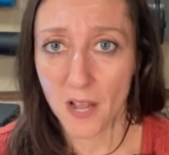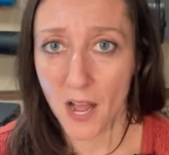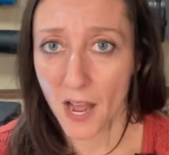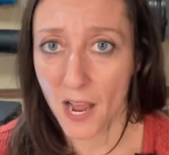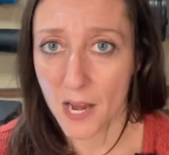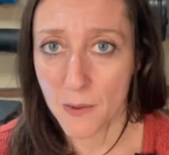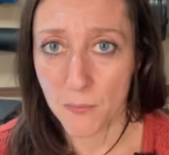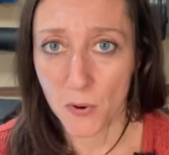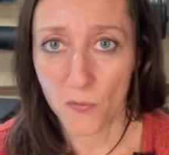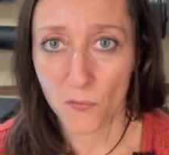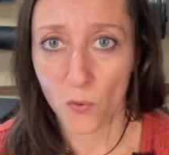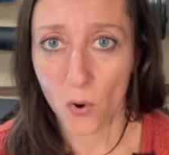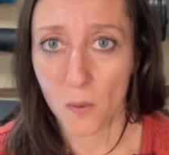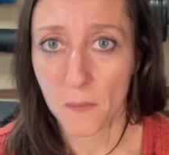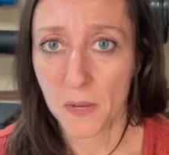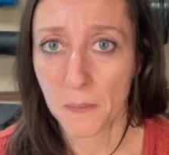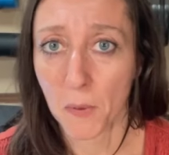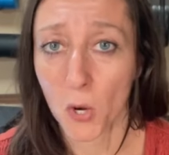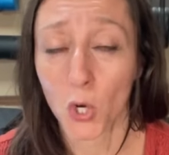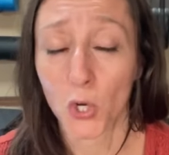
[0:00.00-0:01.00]
a
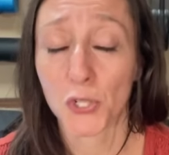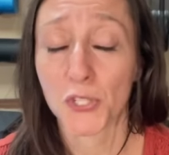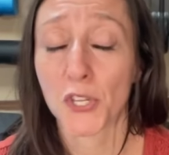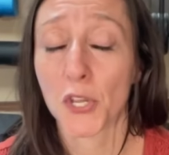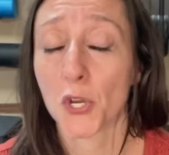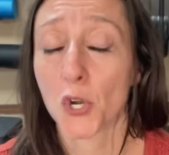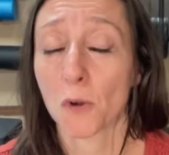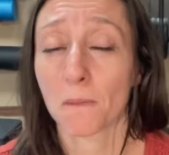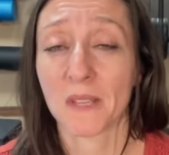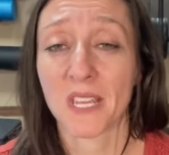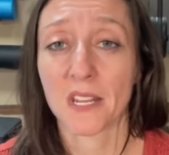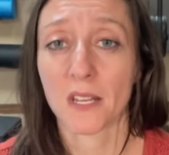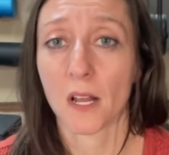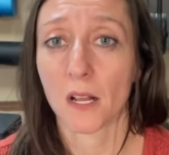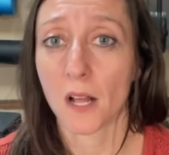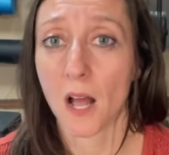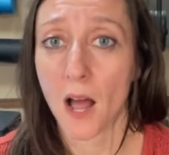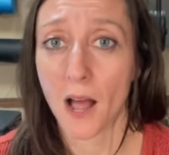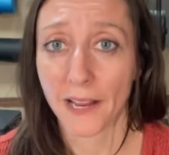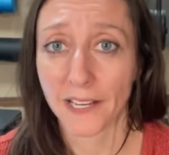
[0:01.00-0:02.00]
high-performing person or being a
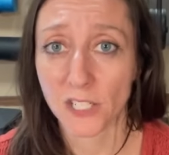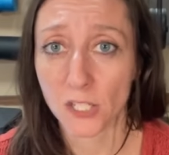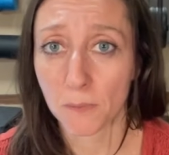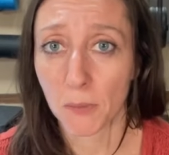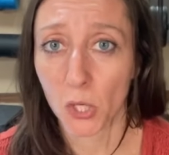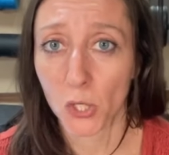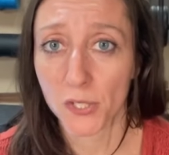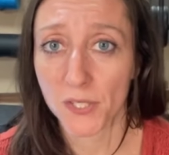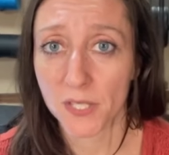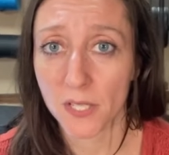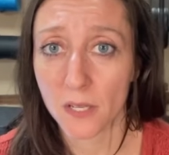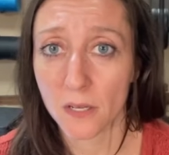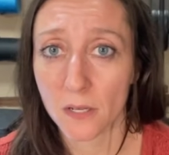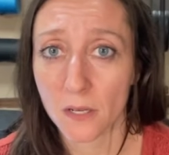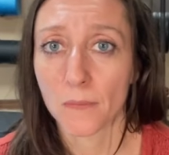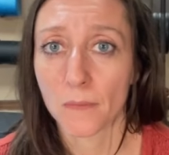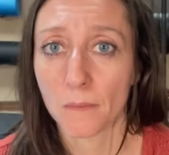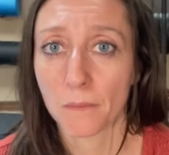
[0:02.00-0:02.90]
kind person,